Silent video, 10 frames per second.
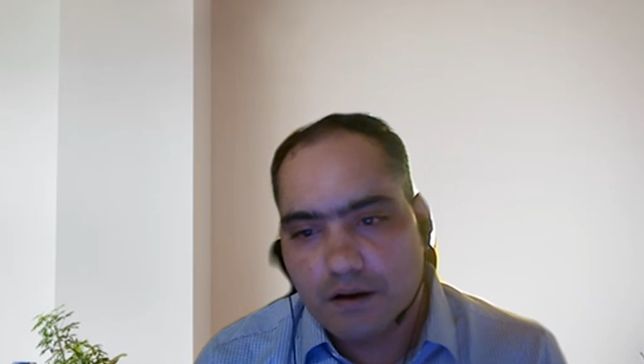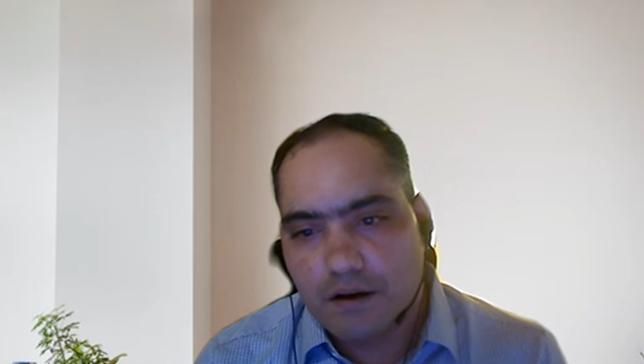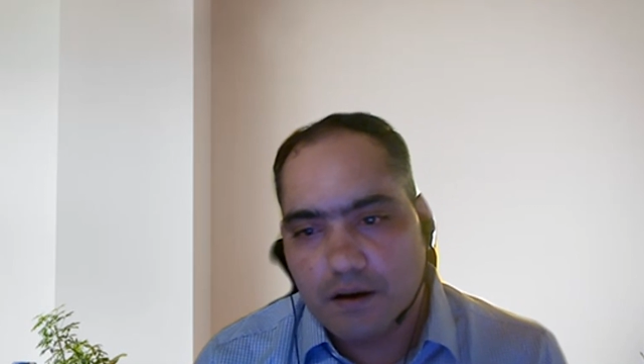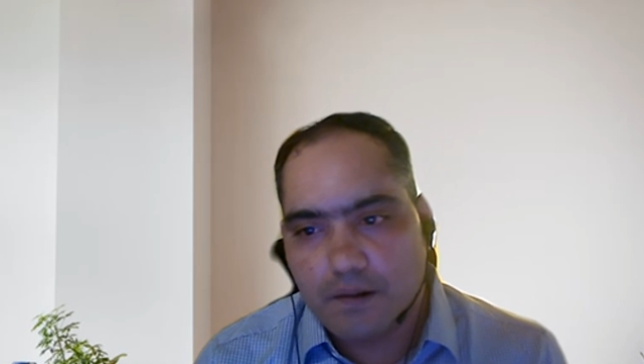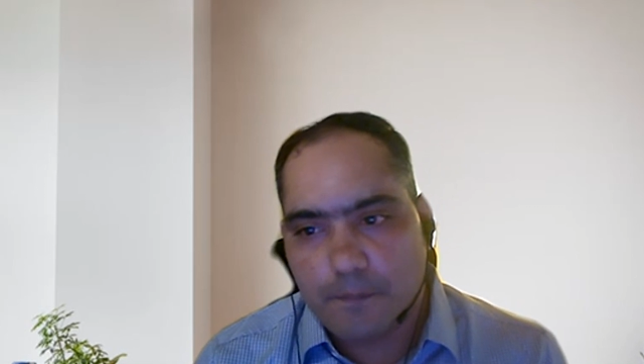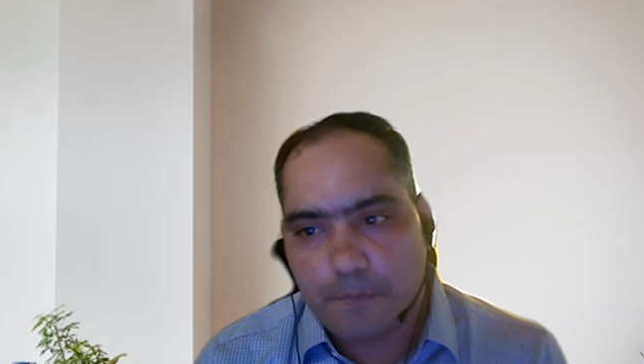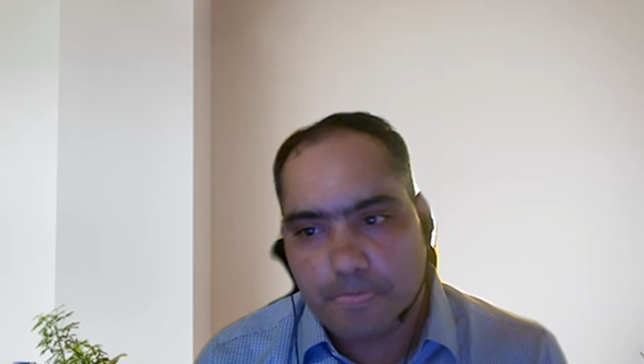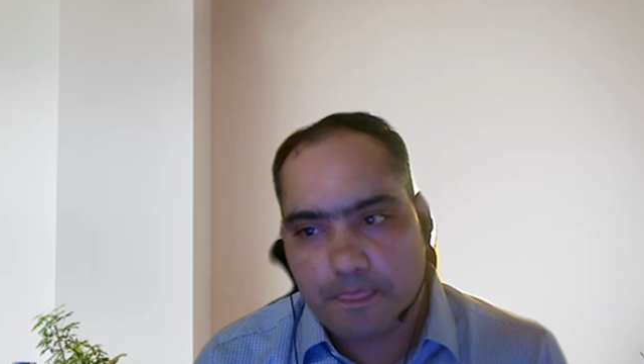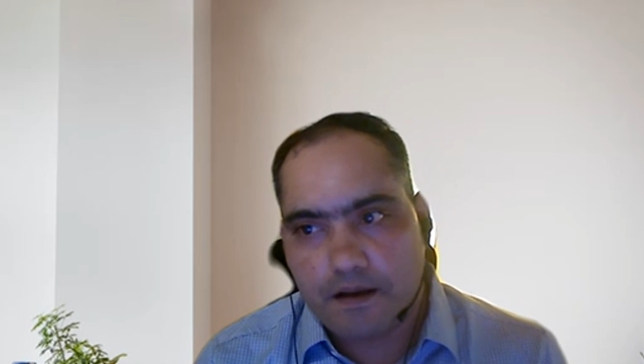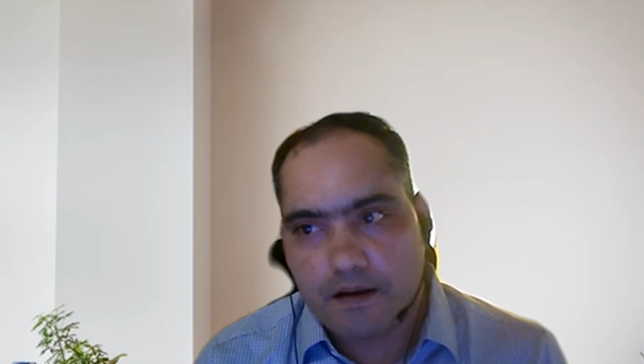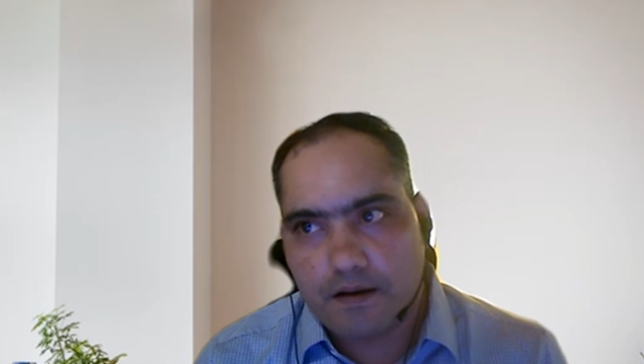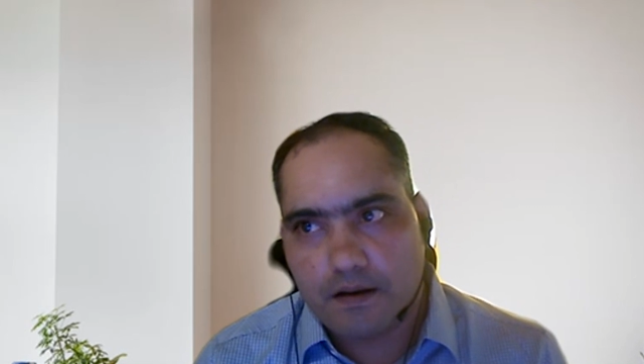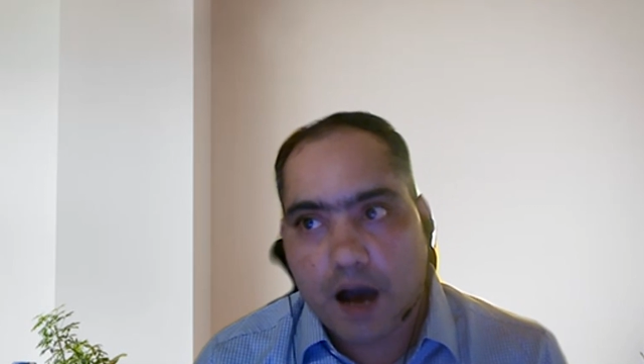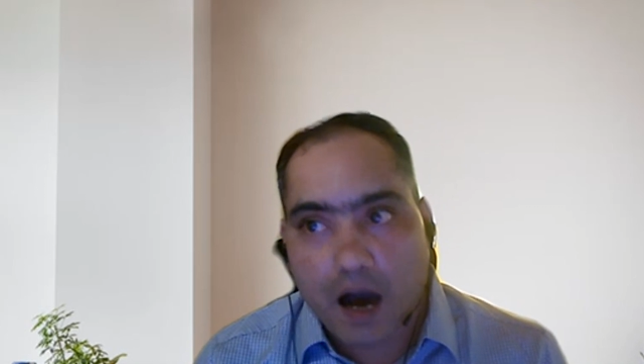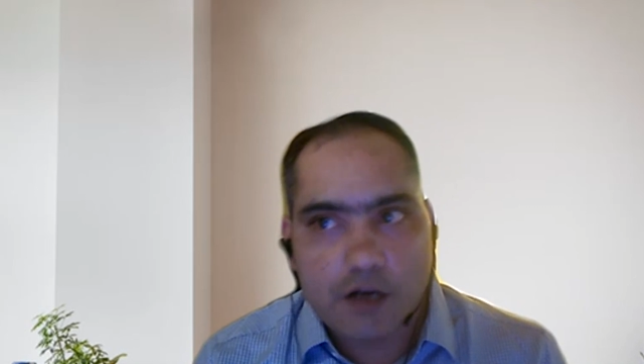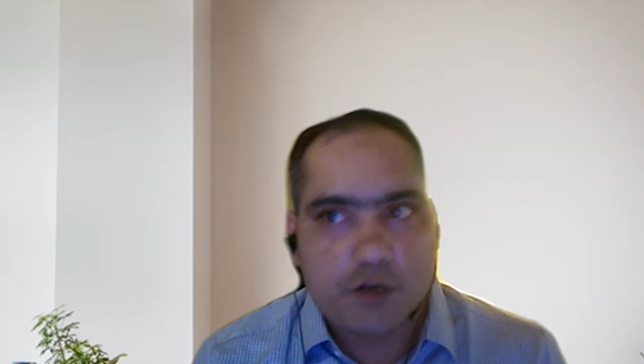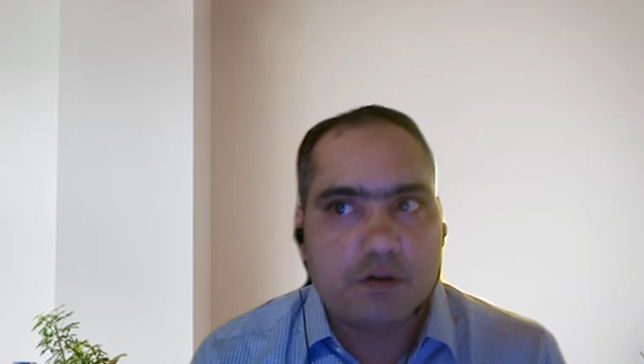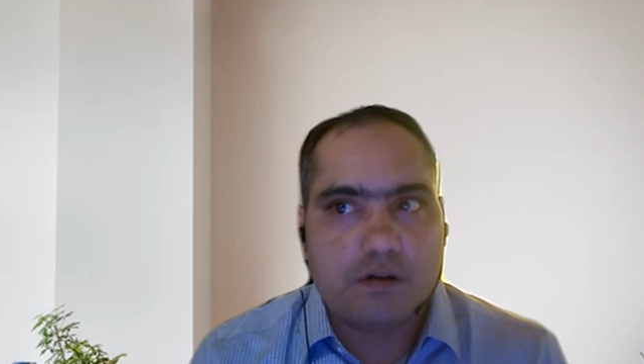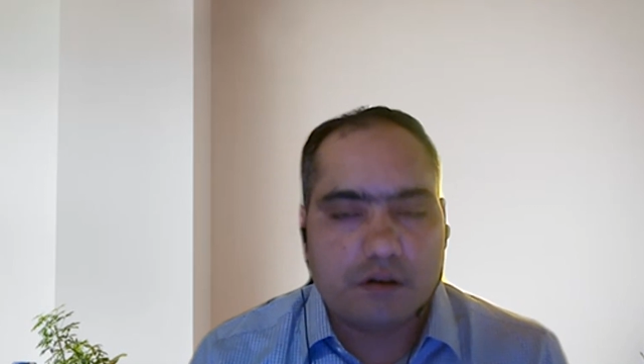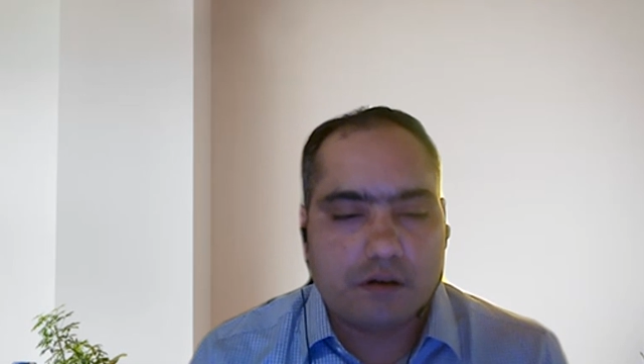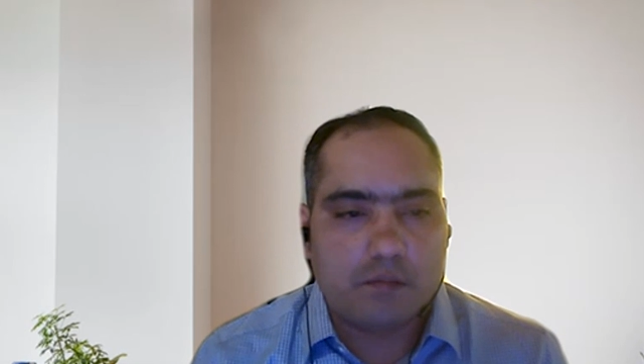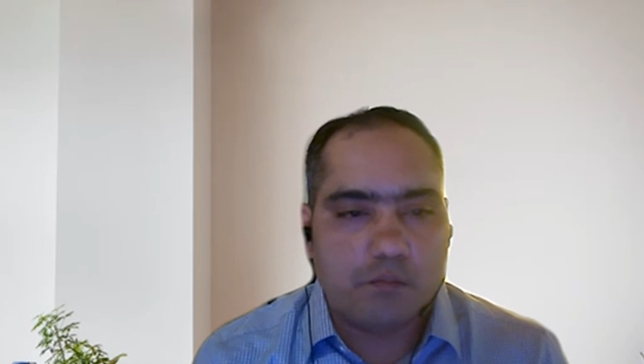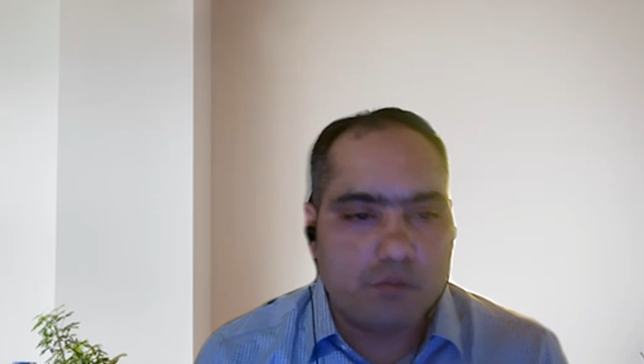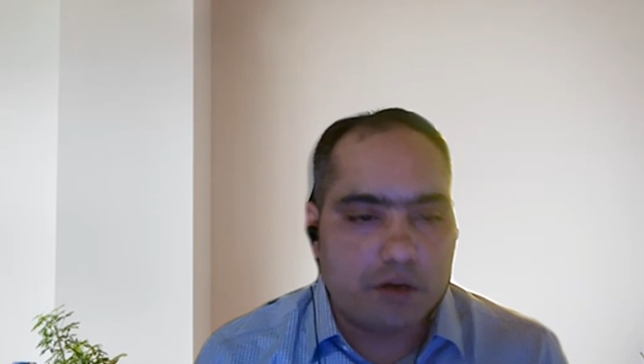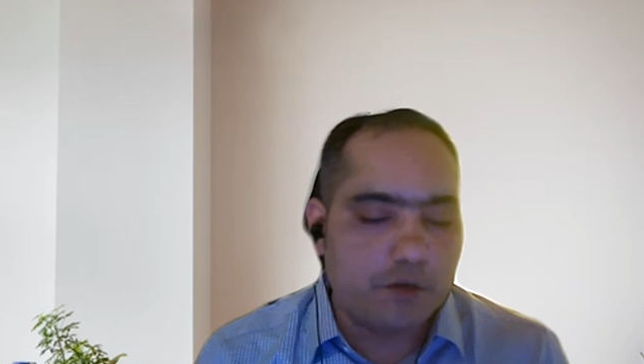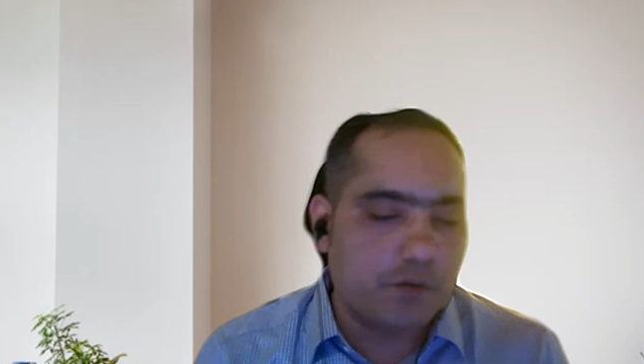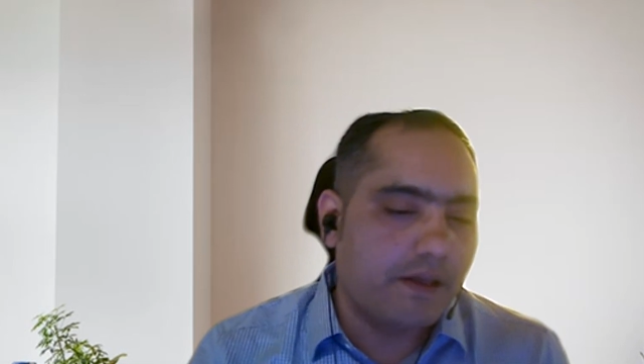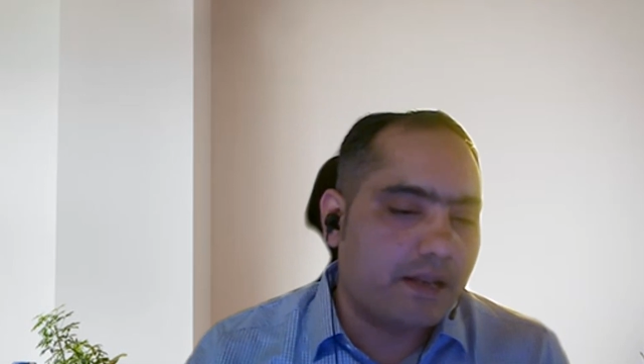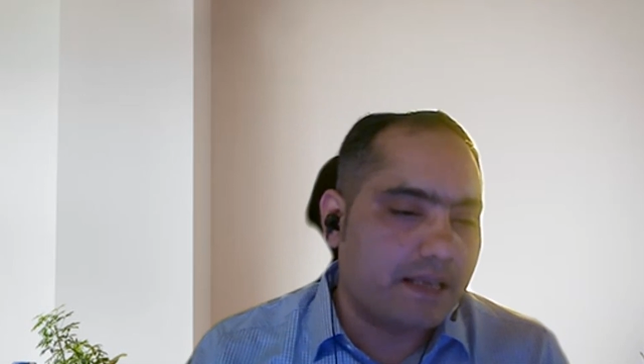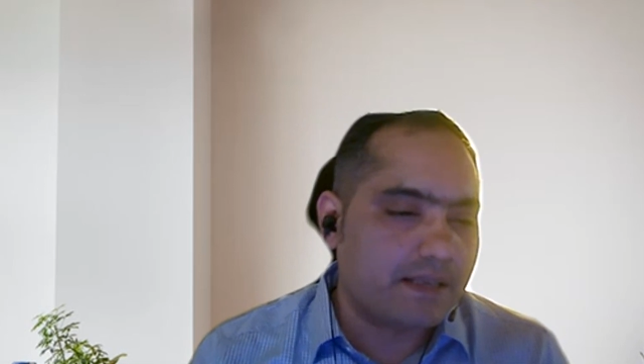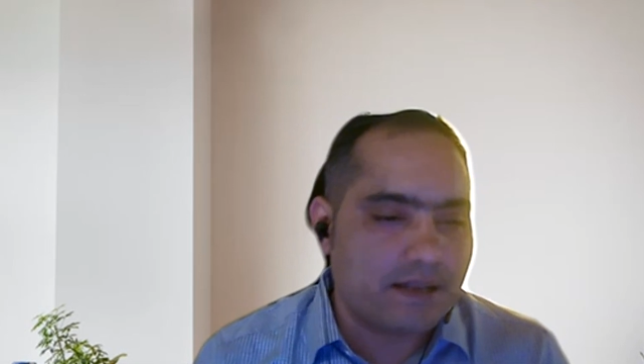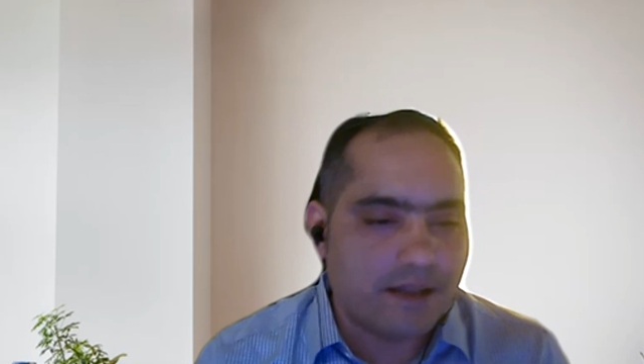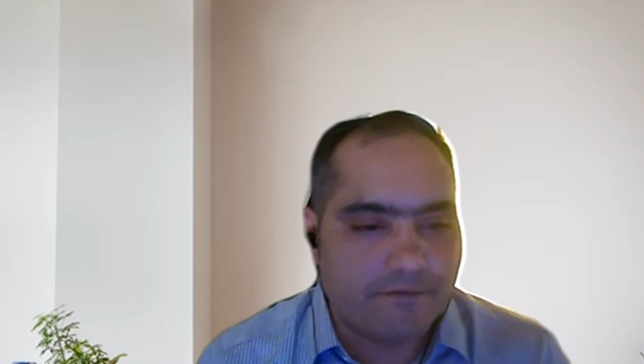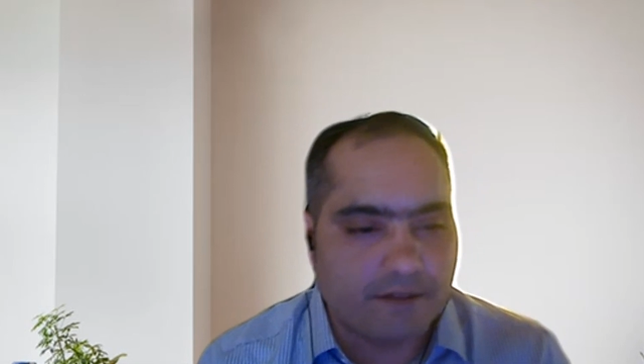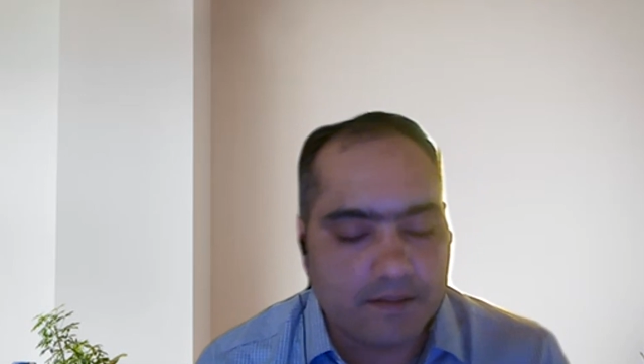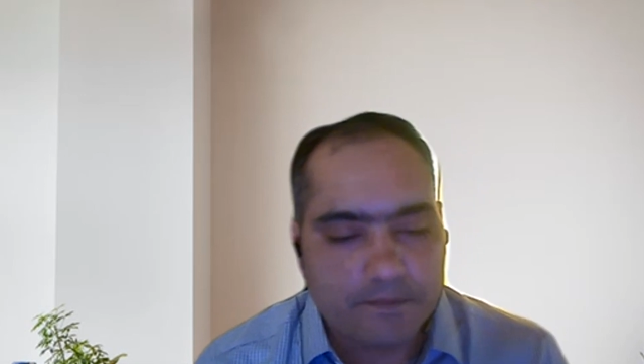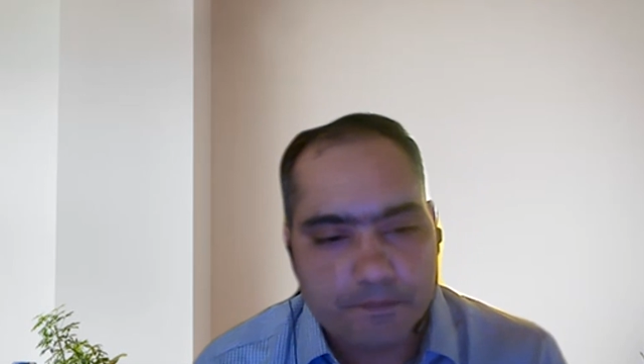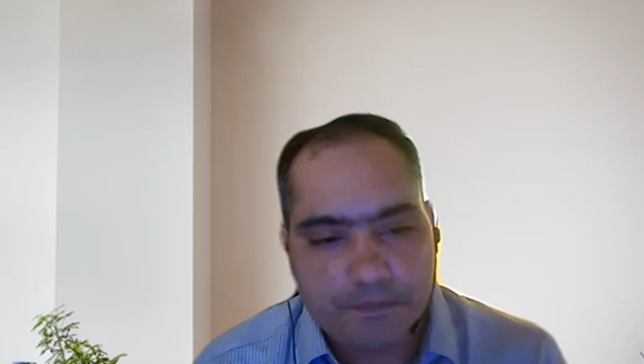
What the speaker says: art into a next level.